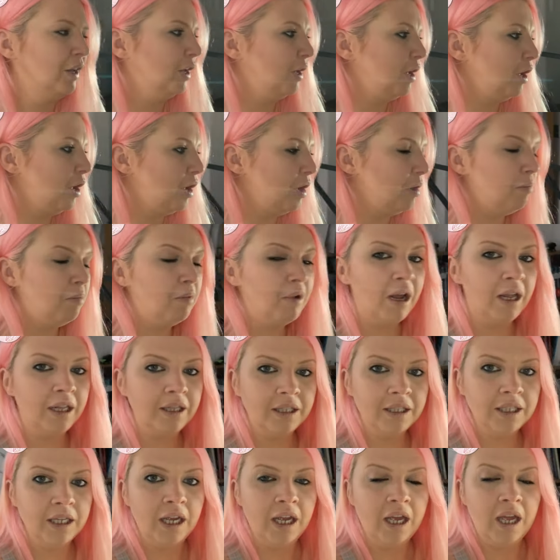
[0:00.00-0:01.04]
uh,
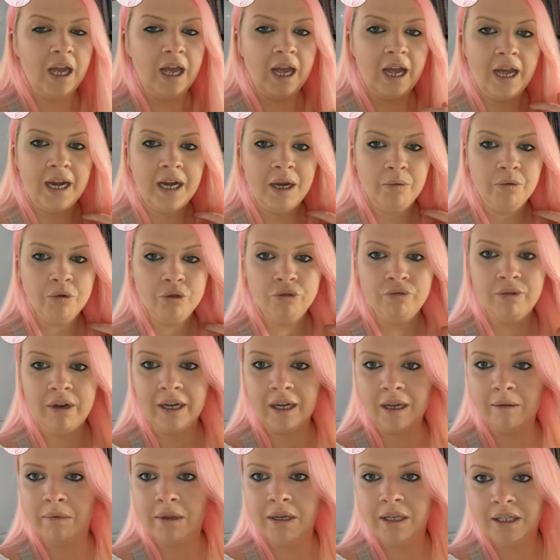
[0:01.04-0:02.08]
brand and I was
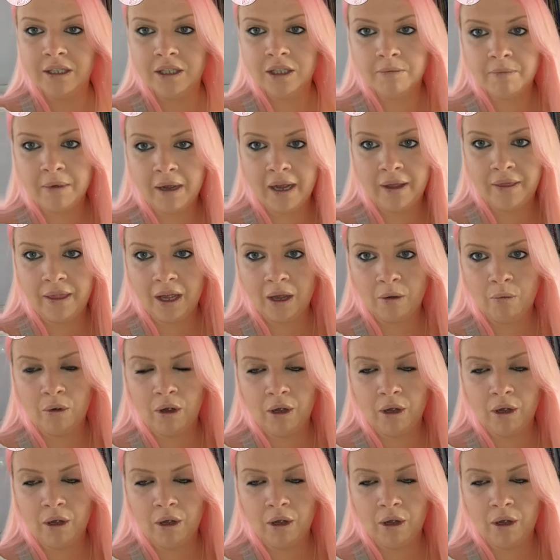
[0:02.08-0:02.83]
recommended to buy that